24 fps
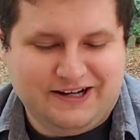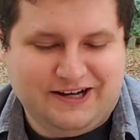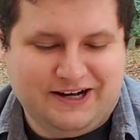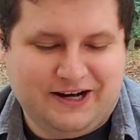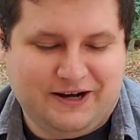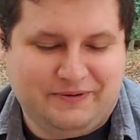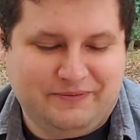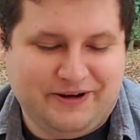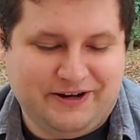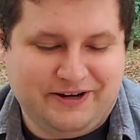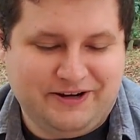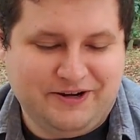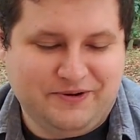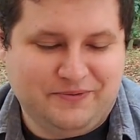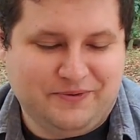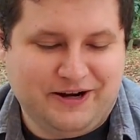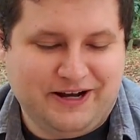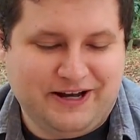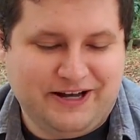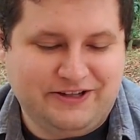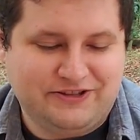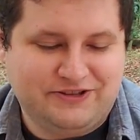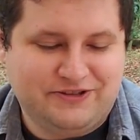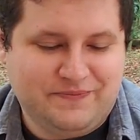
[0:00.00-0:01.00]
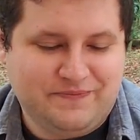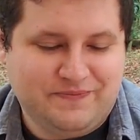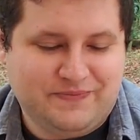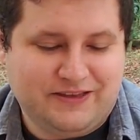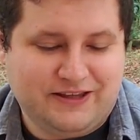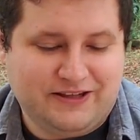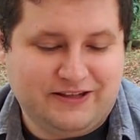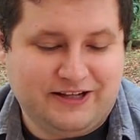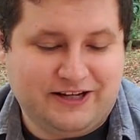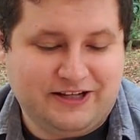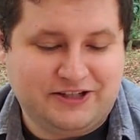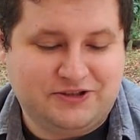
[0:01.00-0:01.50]
Um, anyways,
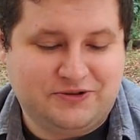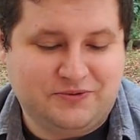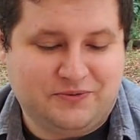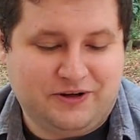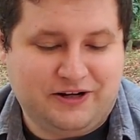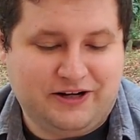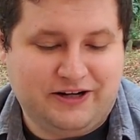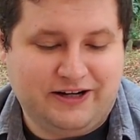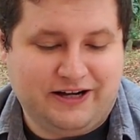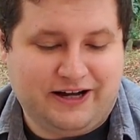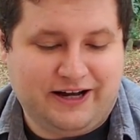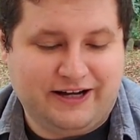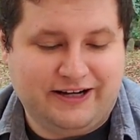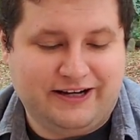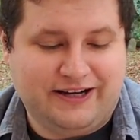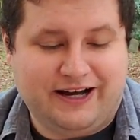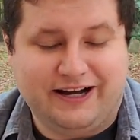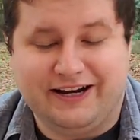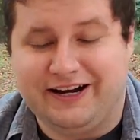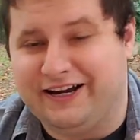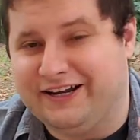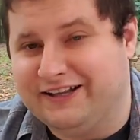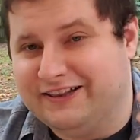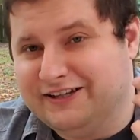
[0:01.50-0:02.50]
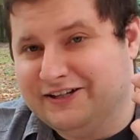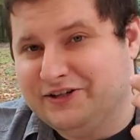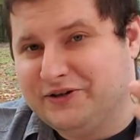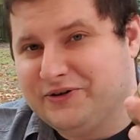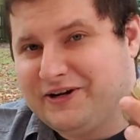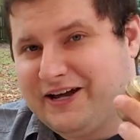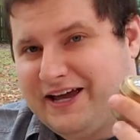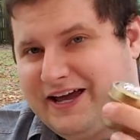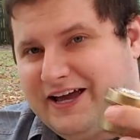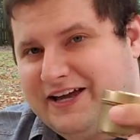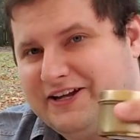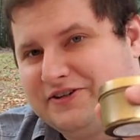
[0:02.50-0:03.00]
the next one I got a little
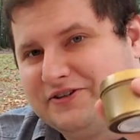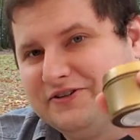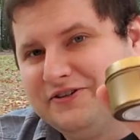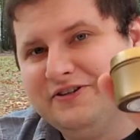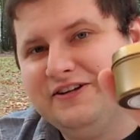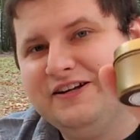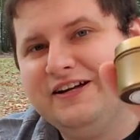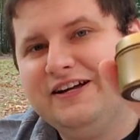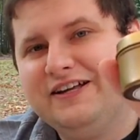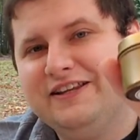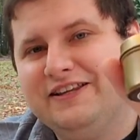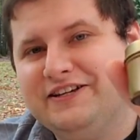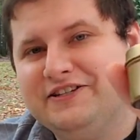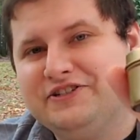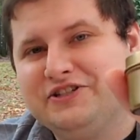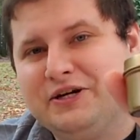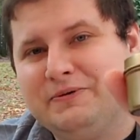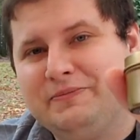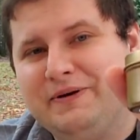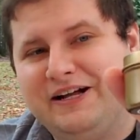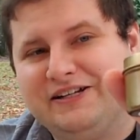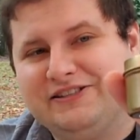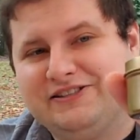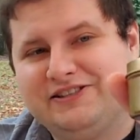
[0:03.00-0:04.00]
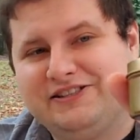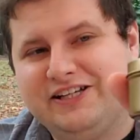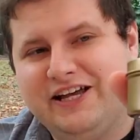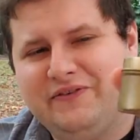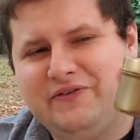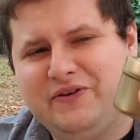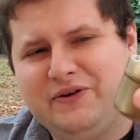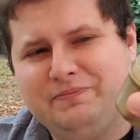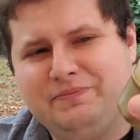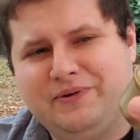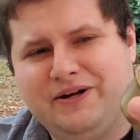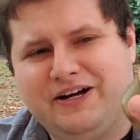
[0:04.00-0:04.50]
candle. These are about
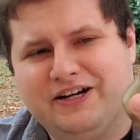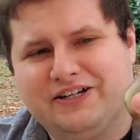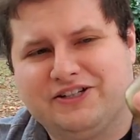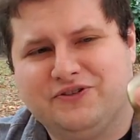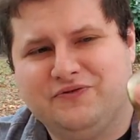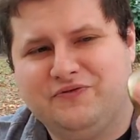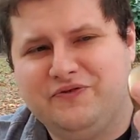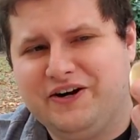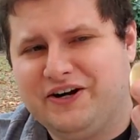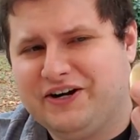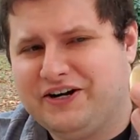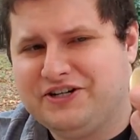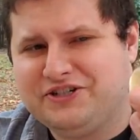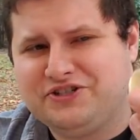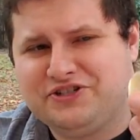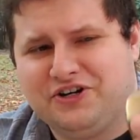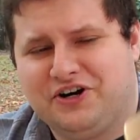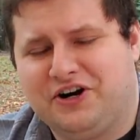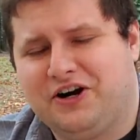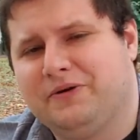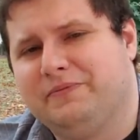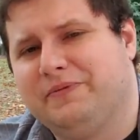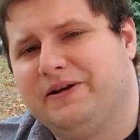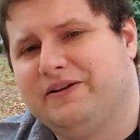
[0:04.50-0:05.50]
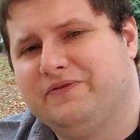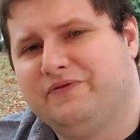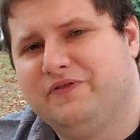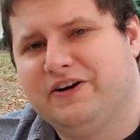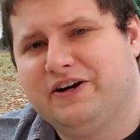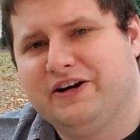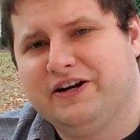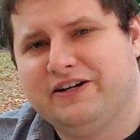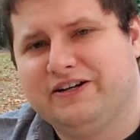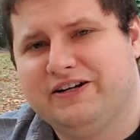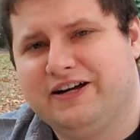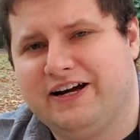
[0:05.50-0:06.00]
seven bucks. Very charming,
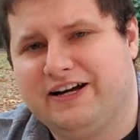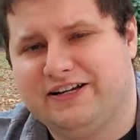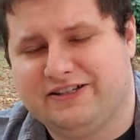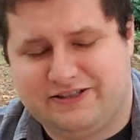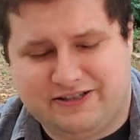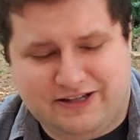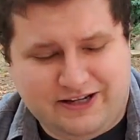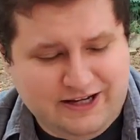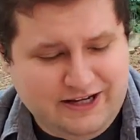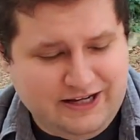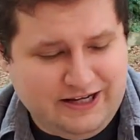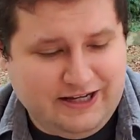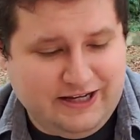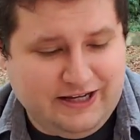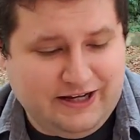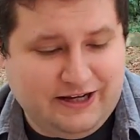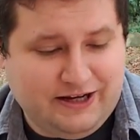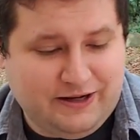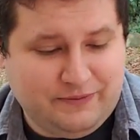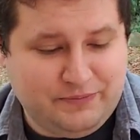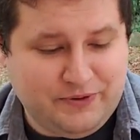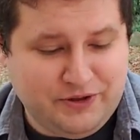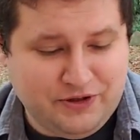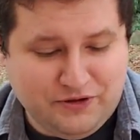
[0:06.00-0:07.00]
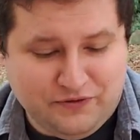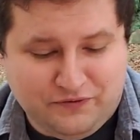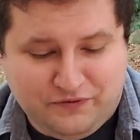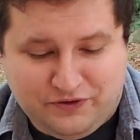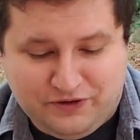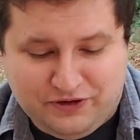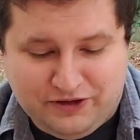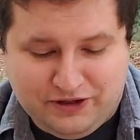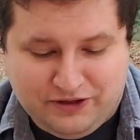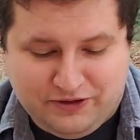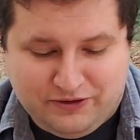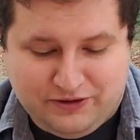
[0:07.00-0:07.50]
very nice, uh,
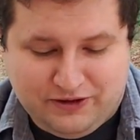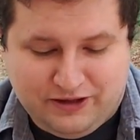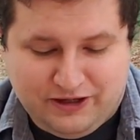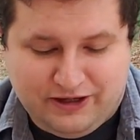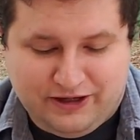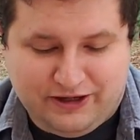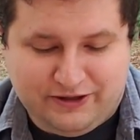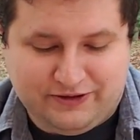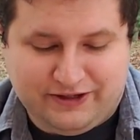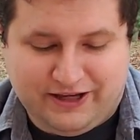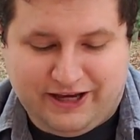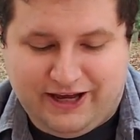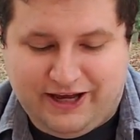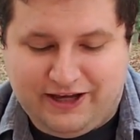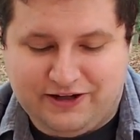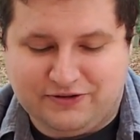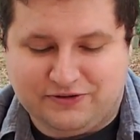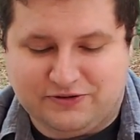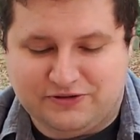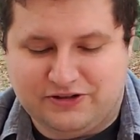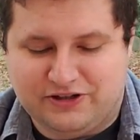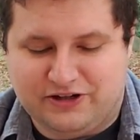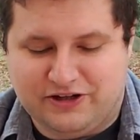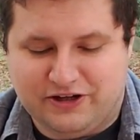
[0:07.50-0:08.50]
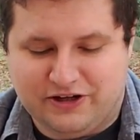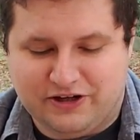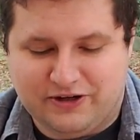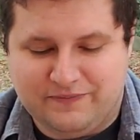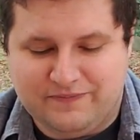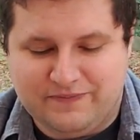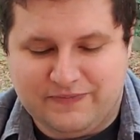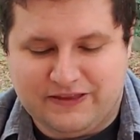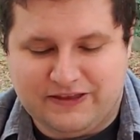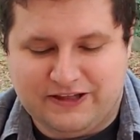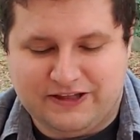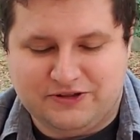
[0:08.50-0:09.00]
beautiful little uh, candles here.
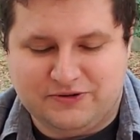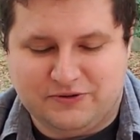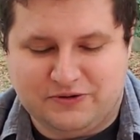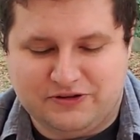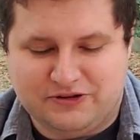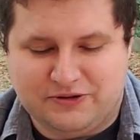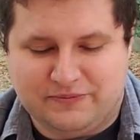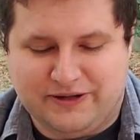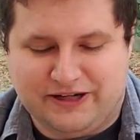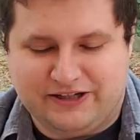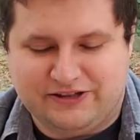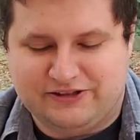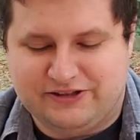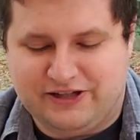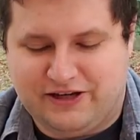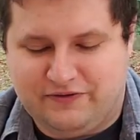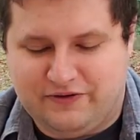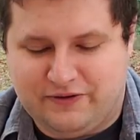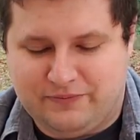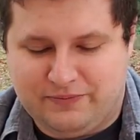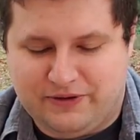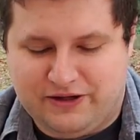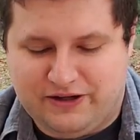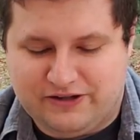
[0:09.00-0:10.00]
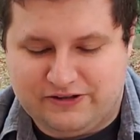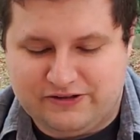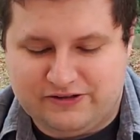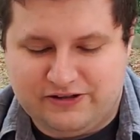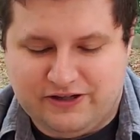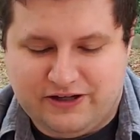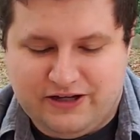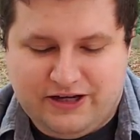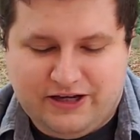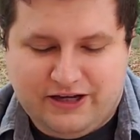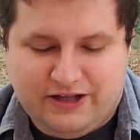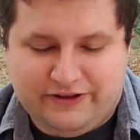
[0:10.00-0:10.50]
This one's about seven bucks.
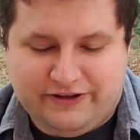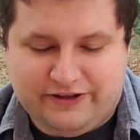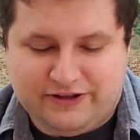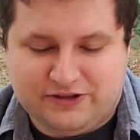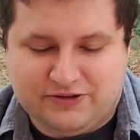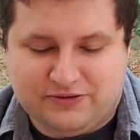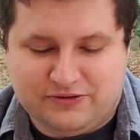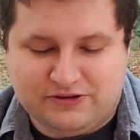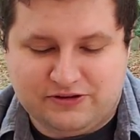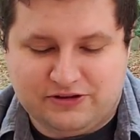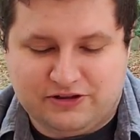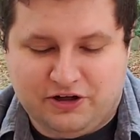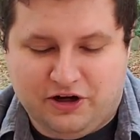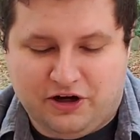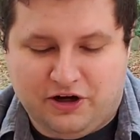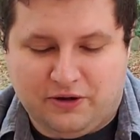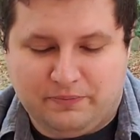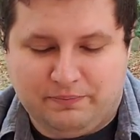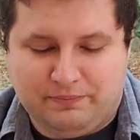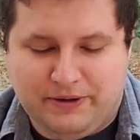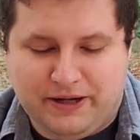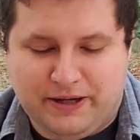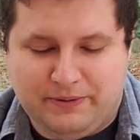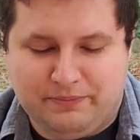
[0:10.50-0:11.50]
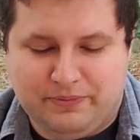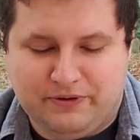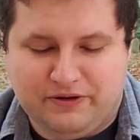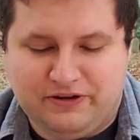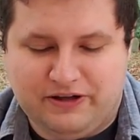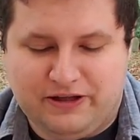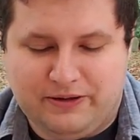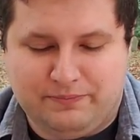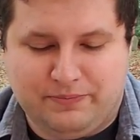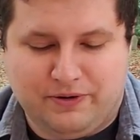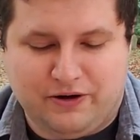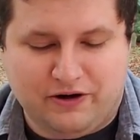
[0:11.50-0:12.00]
This one's called
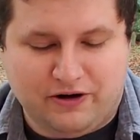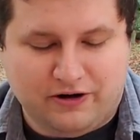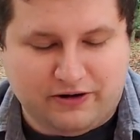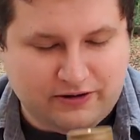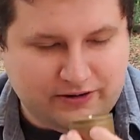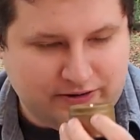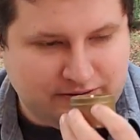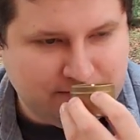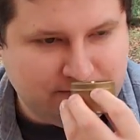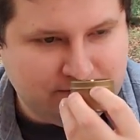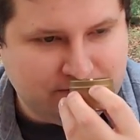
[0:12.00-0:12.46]
Pemberley Park.